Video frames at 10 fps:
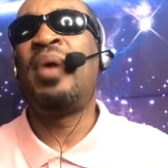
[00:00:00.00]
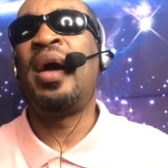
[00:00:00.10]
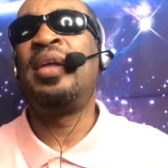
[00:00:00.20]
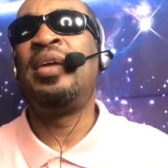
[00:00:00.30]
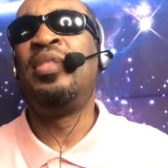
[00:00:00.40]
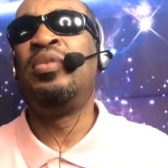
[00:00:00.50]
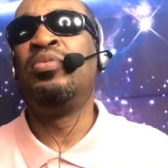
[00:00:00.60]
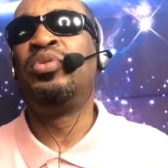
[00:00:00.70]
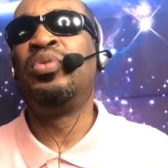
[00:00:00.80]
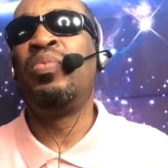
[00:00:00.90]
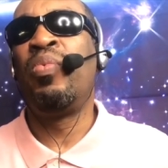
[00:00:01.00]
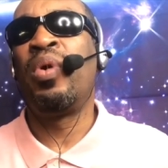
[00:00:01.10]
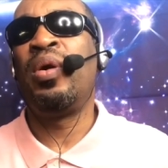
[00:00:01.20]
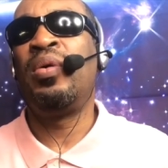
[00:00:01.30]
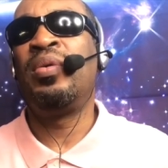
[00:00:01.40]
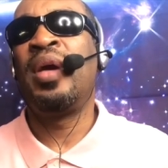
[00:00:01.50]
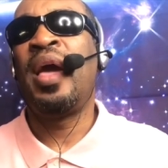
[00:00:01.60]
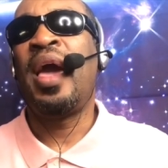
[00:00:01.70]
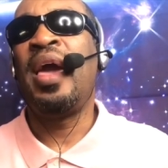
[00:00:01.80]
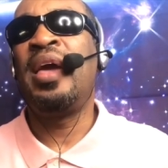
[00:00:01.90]
and she allowed me to have her
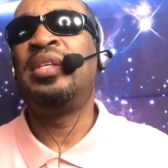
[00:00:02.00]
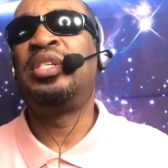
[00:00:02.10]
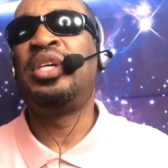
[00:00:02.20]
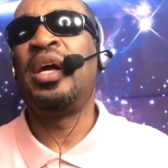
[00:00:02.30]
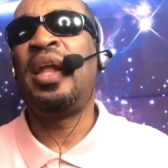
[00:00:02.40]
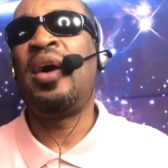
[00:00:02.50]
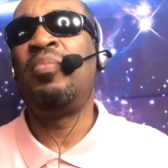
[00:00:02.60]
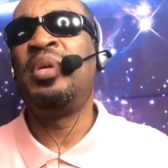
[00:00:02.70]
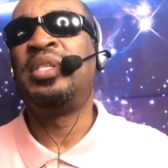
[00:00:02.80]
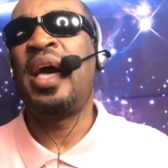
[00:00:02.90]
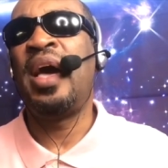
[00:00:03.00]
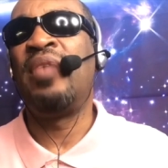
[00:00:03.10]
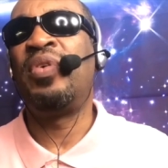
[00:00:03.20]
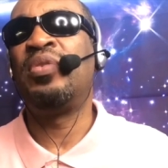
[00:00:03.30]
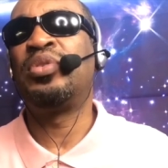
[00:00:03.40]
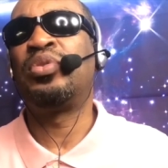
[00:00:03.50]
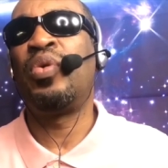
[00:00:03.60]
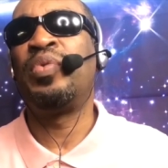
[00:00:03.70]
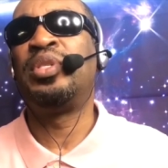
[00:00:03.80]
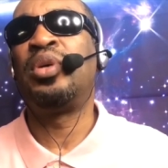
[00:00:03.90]
story told on this
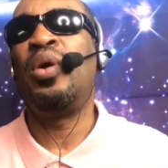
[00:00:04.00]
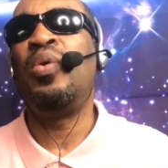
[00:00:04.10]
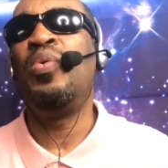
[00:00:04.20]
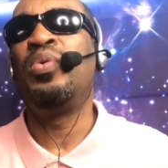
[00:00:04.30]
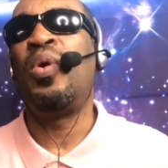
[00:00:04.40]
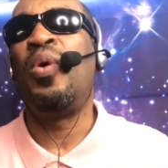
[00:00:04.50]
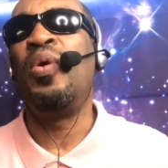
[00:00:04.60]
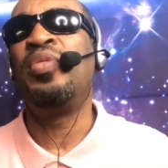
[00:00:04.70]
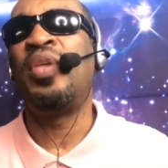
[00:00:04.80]
channel, and I